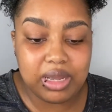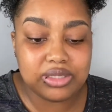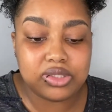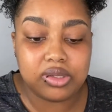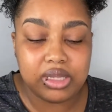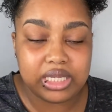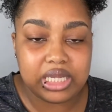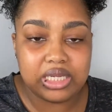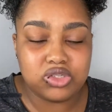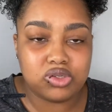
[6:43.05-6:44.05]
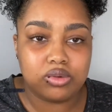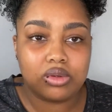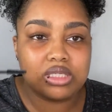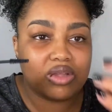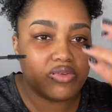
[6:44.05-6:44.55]
I just don't like that in general
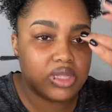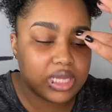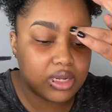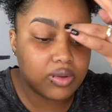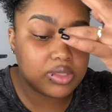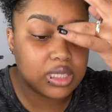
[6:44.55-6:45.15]
because I feel like it always